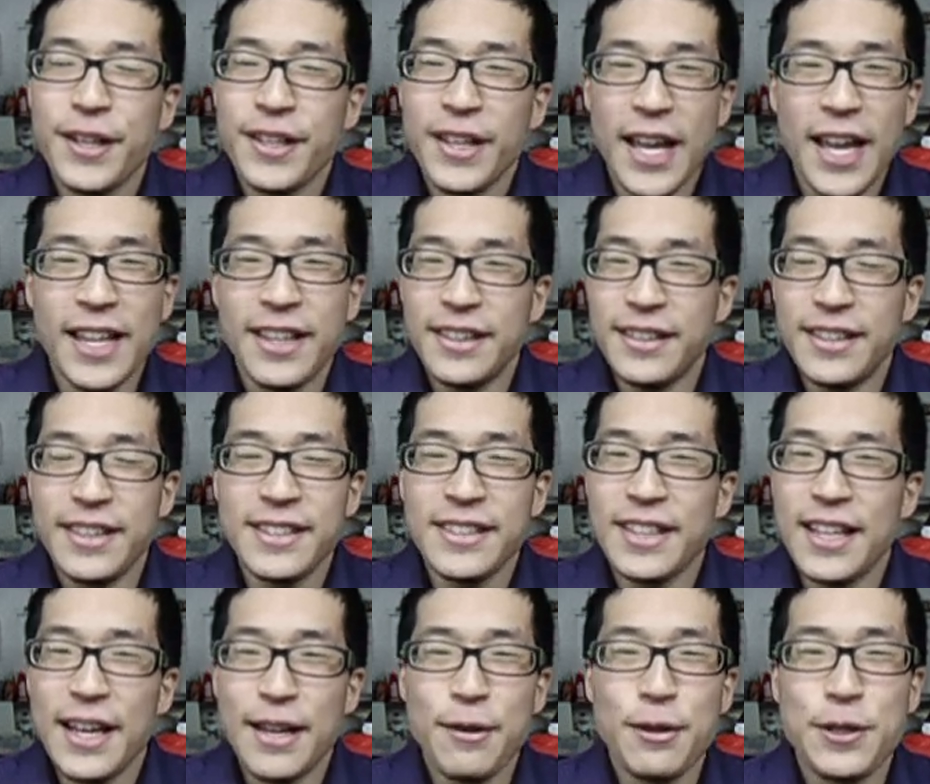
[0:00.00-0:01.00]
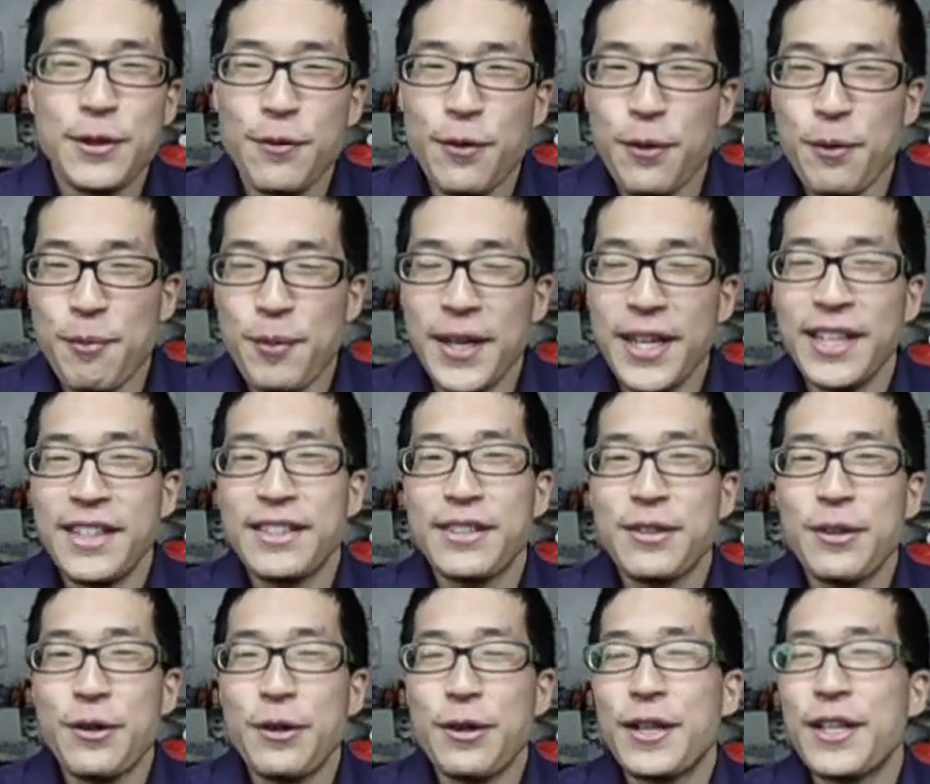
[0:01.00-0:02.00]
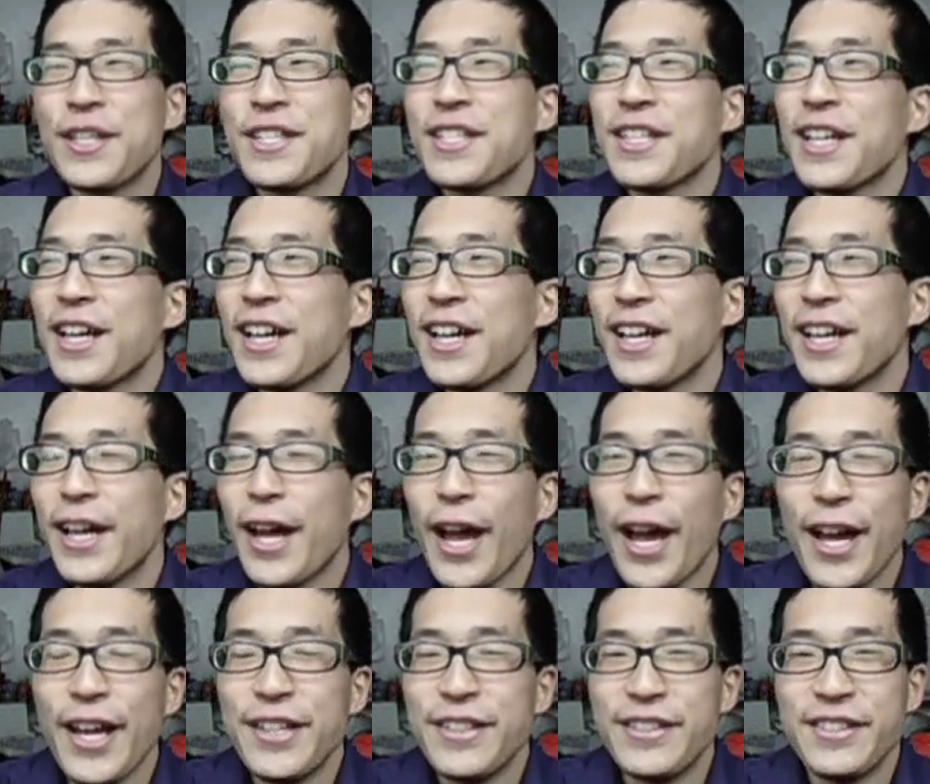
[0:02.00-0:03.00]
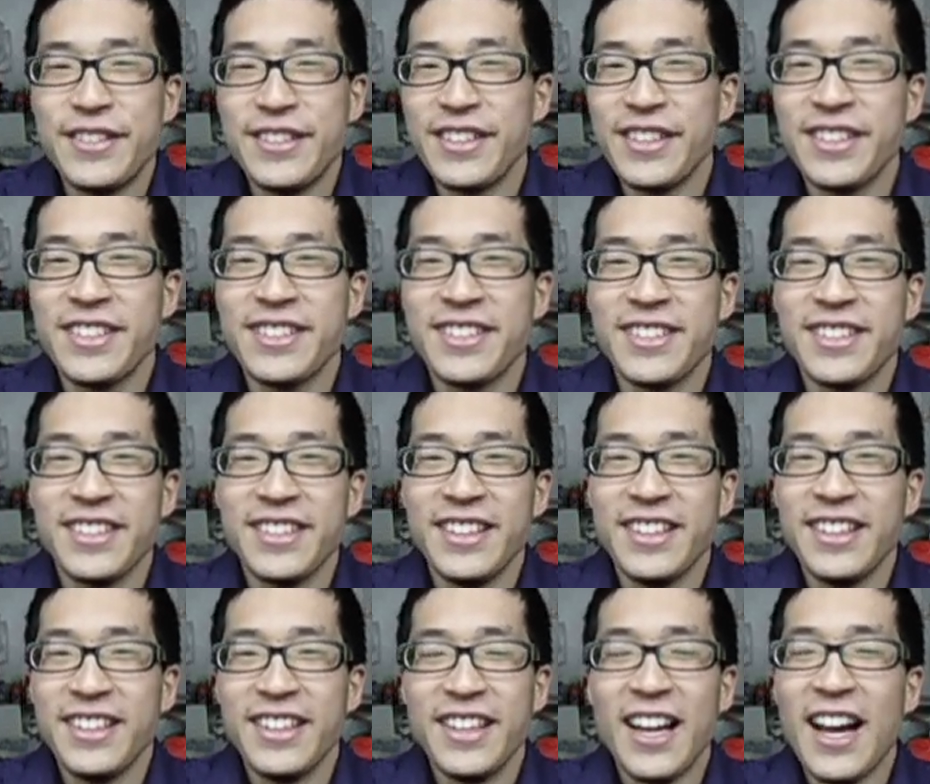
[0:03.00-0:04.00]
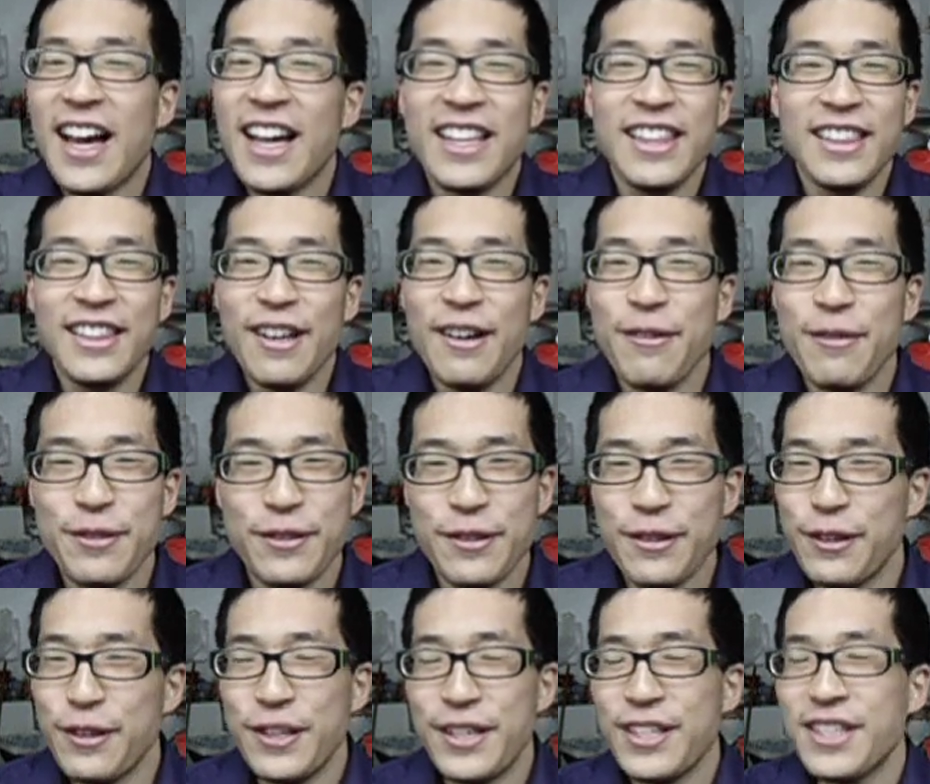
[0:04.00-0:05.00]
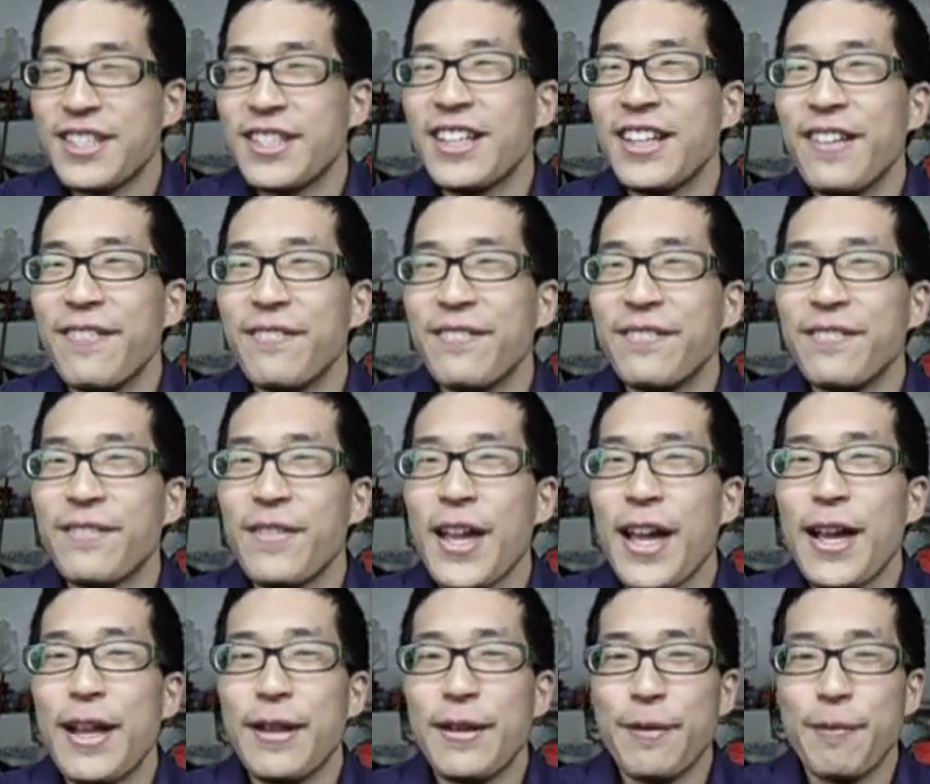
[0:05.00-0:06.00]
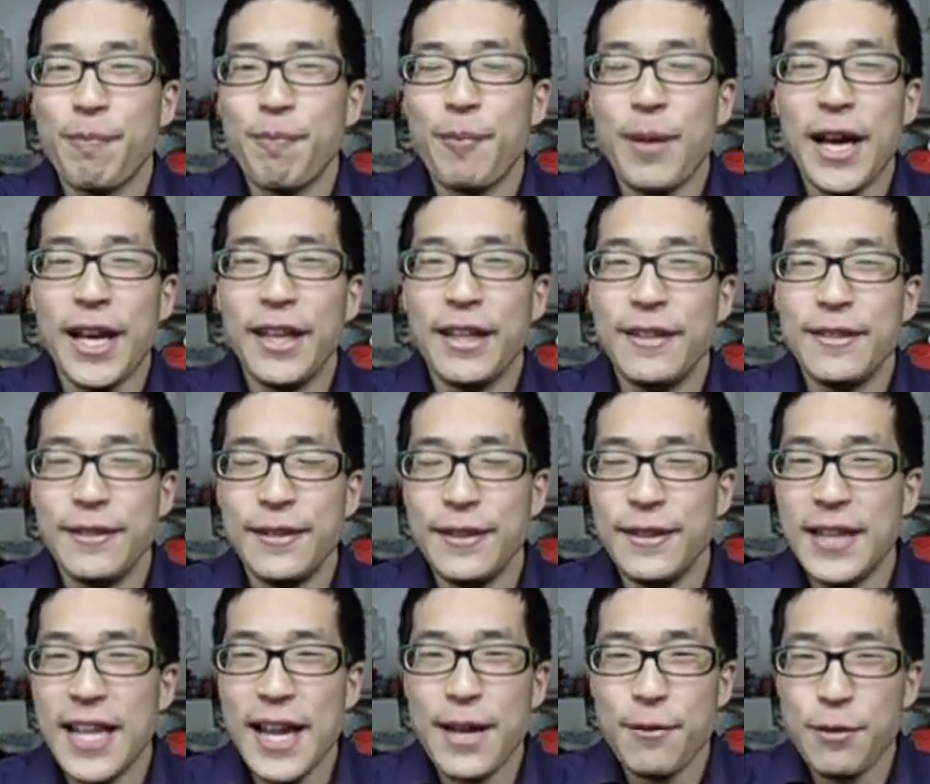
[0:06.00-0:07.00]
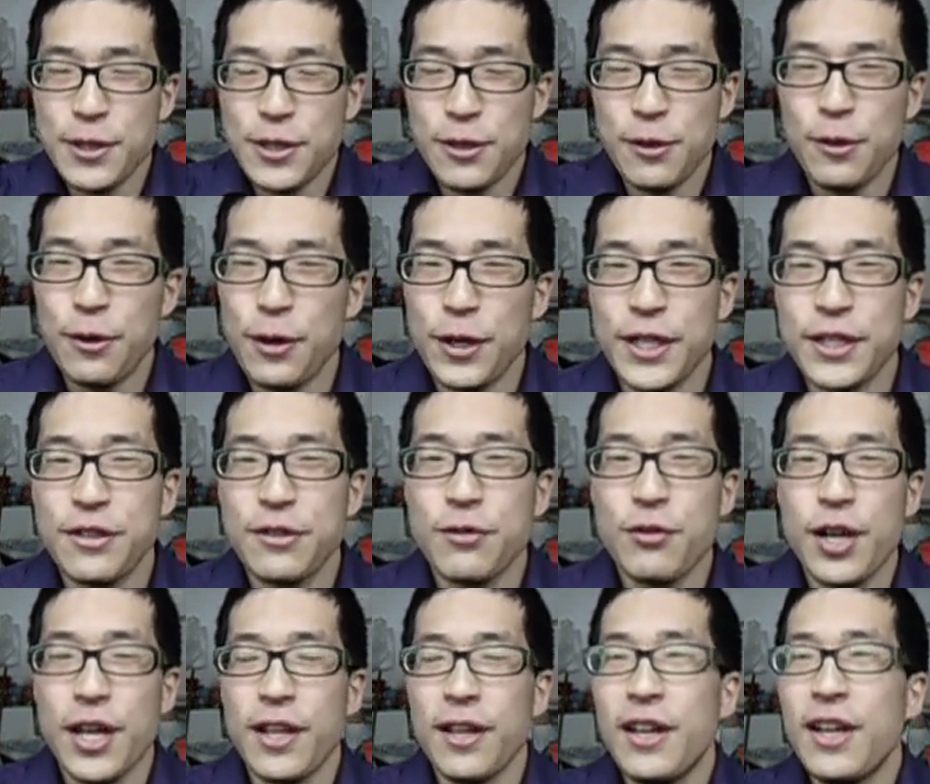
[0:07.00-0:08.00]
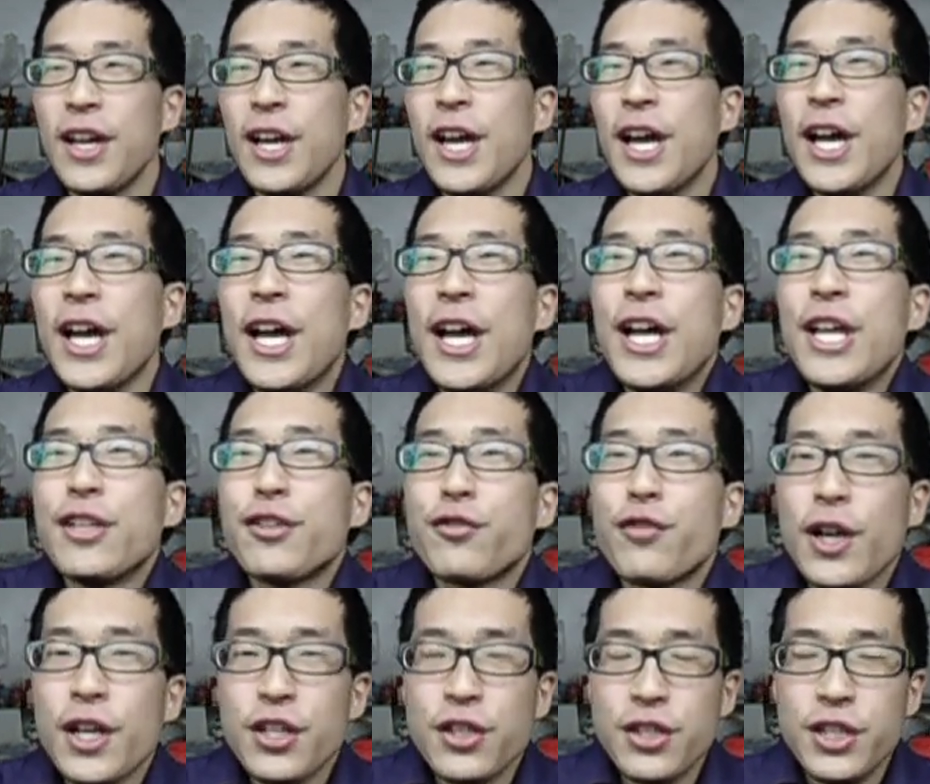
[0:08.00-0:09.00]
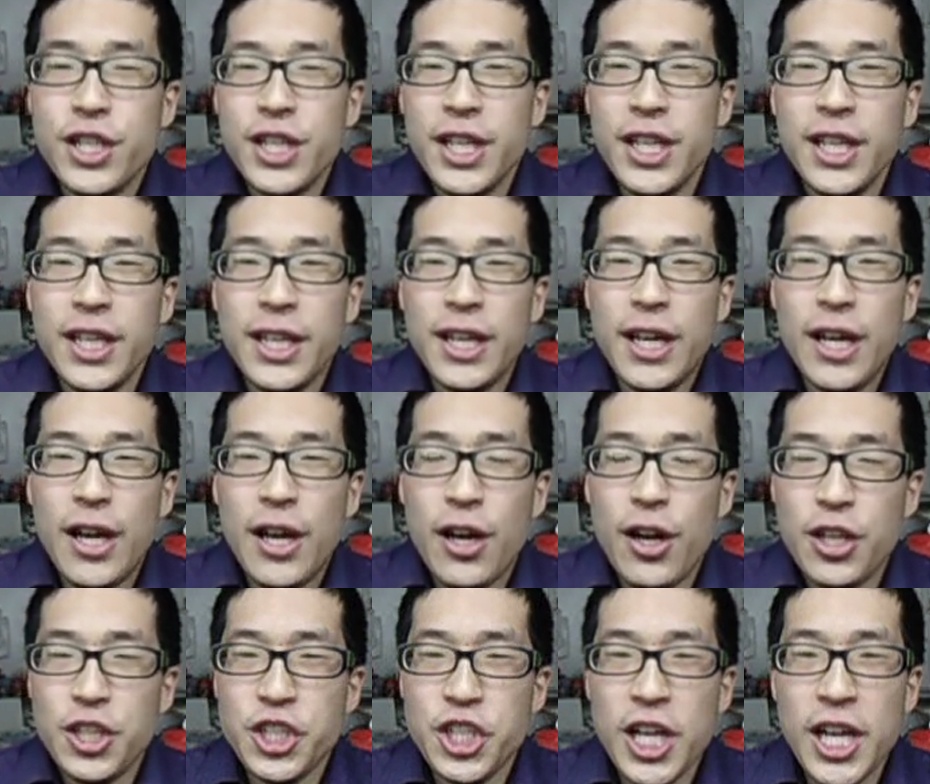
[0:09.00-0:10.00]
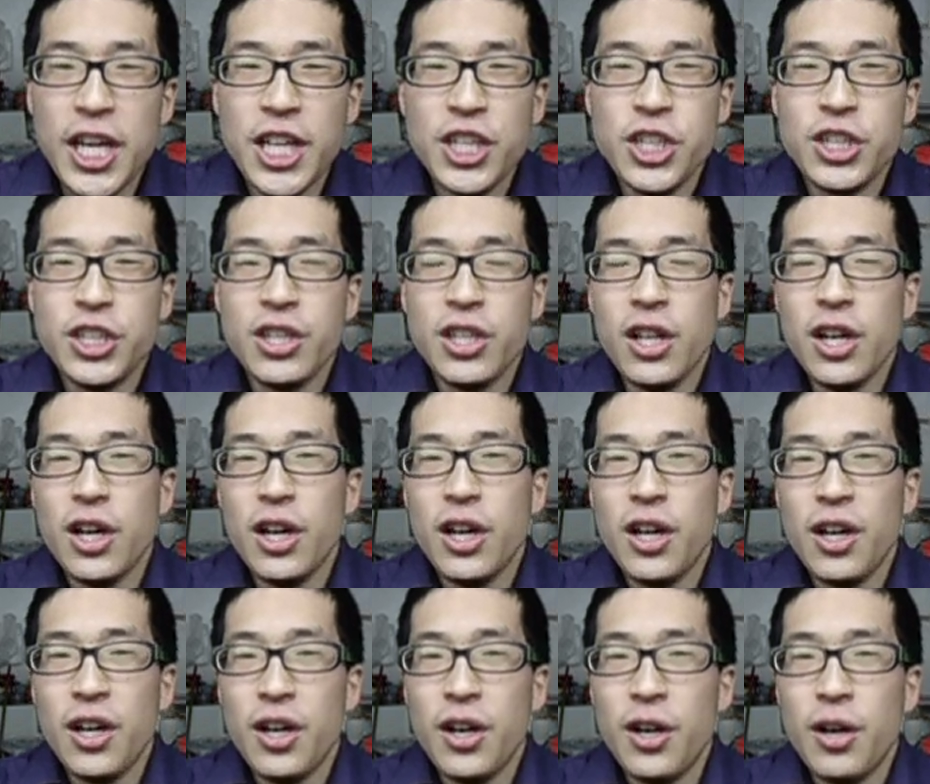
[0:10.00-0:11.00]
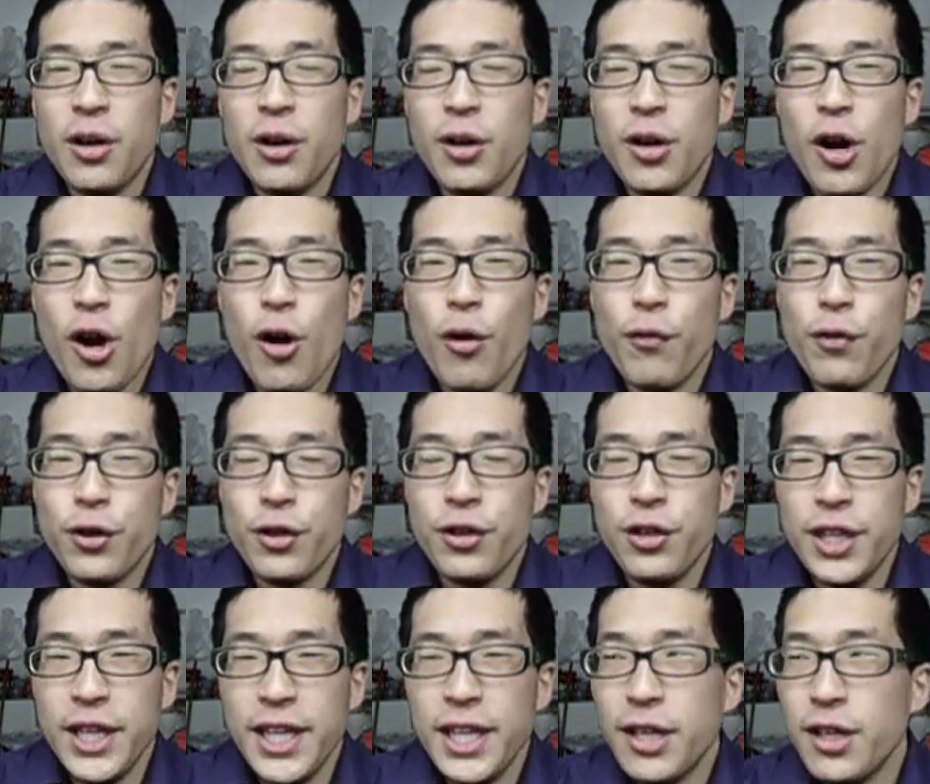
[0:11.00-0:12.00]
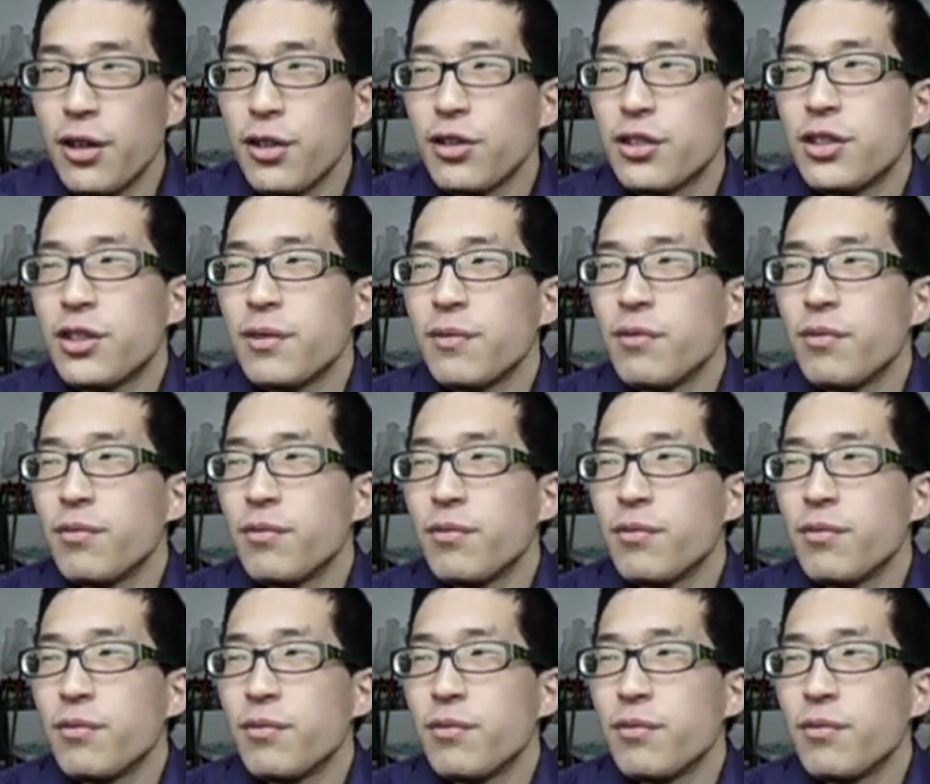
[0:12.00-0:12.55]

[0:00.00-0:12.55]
And this language for me is Turkish. I love Turkish, and my language learning strategy changed over the years.